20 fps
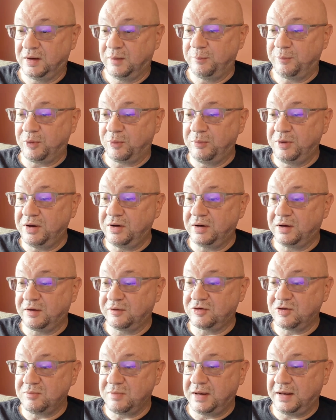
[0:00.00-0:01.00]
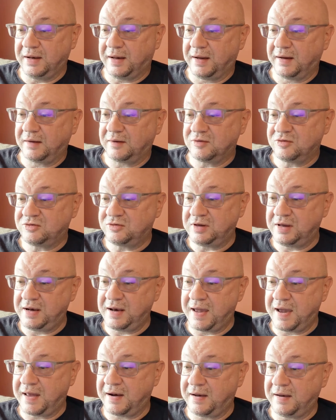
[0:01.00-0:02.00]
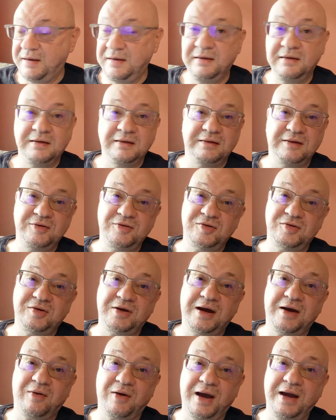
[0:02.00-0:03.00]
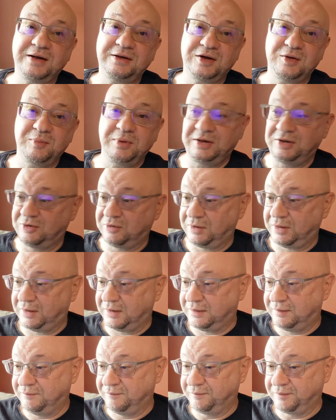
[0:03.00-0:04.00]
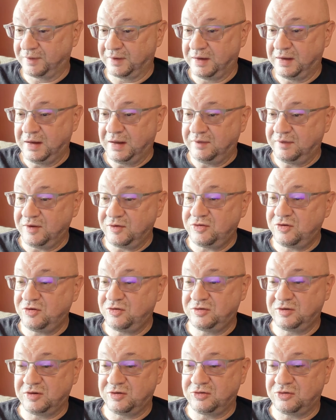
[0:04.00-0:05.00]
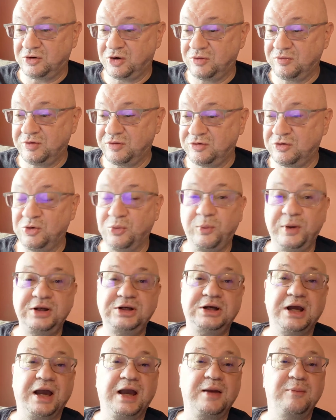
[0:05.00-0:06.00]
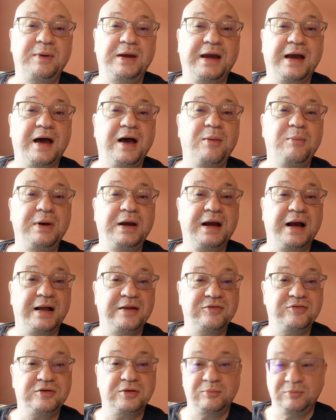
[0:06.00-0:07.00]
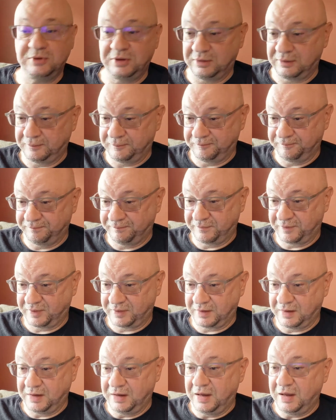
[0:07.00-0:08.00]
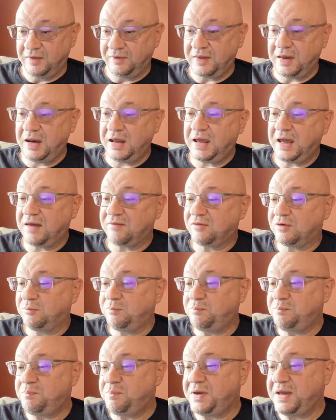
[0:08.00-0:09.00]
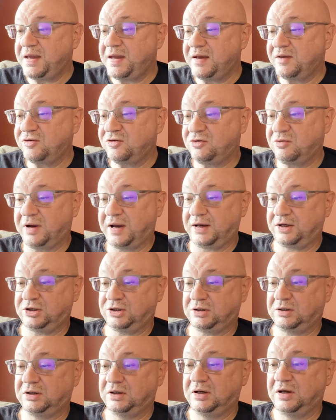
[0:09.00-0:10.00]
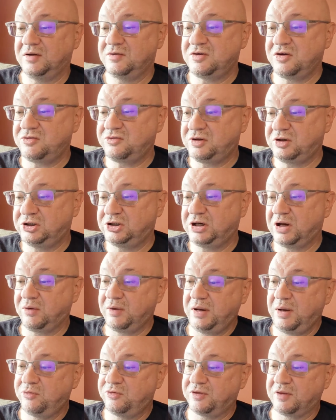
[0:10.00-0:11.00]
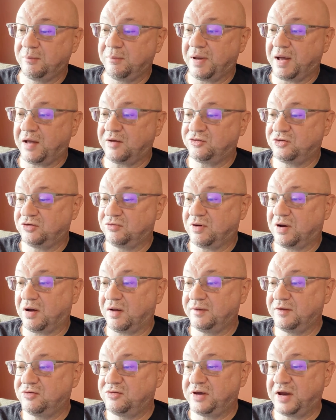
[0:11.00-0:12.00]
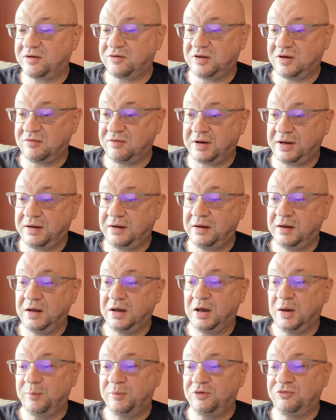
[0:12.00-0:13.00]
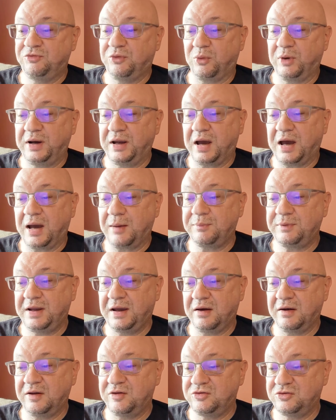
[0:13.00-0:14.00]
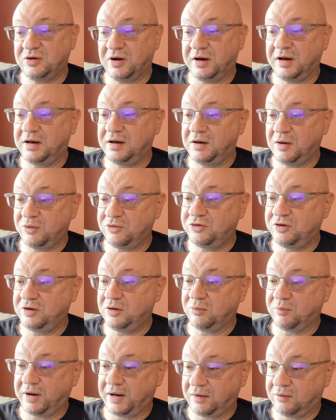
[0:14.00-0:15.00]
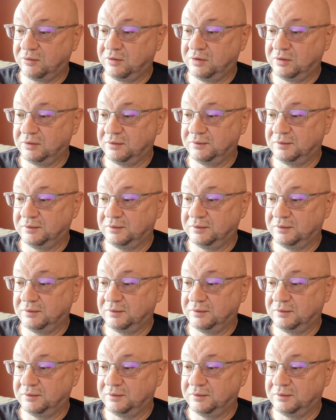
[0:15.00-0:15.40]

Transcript: Bermuda looked at me like, "See, Daddy, this is how I should be treated. This is the service to which I could become accustomed." Then he gave a big stretch, just to show he was the boss of all this activity, before he hopped down and started nosing around.